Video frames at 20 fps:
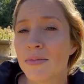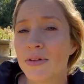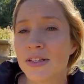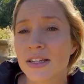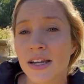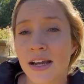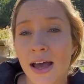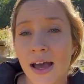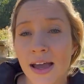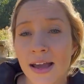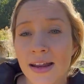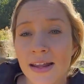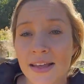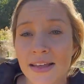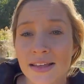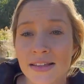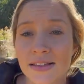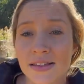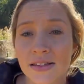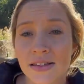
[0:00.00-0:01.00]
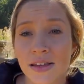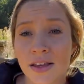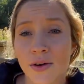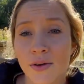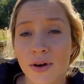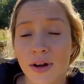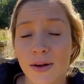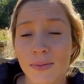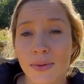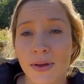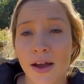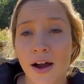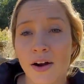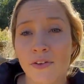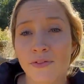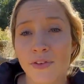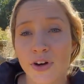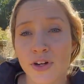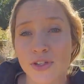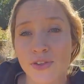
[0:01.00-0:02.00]
Tonight is going to be our
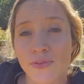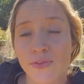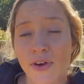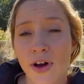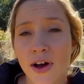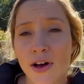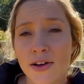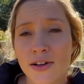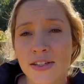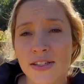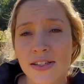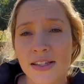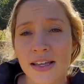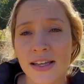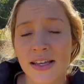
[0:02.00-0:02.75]
first frost.